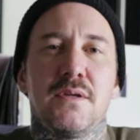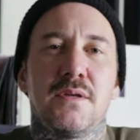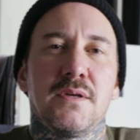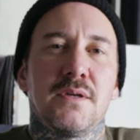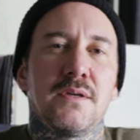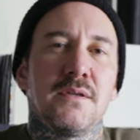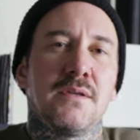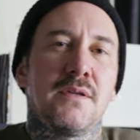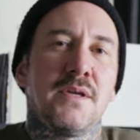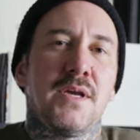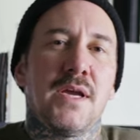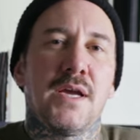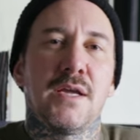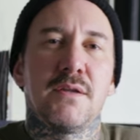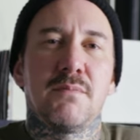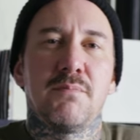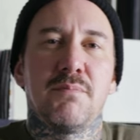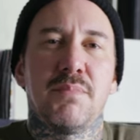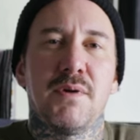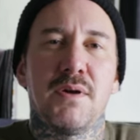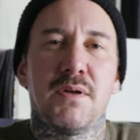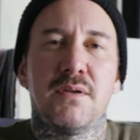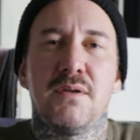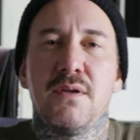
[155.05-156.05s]
like a dead
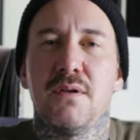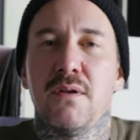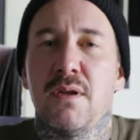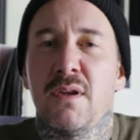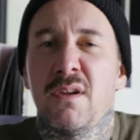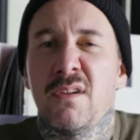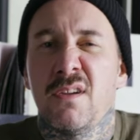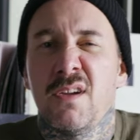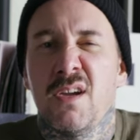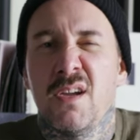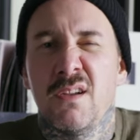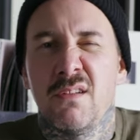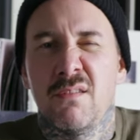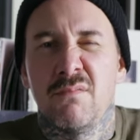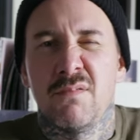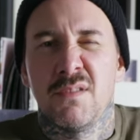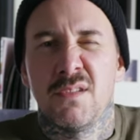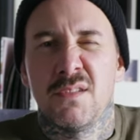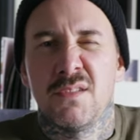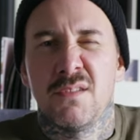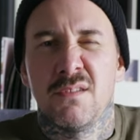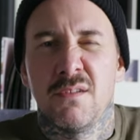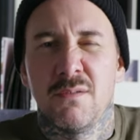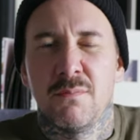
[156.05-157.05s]
body, like kind of
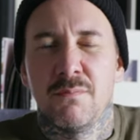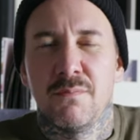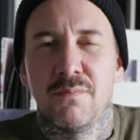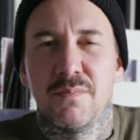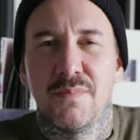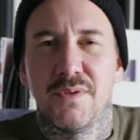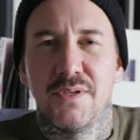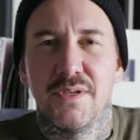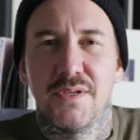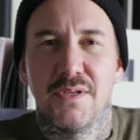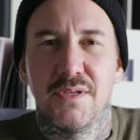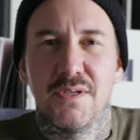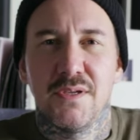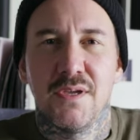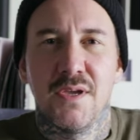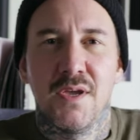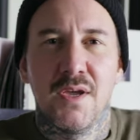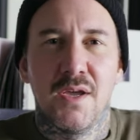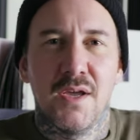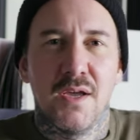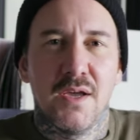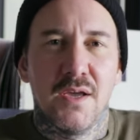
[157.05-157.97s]
a zombie.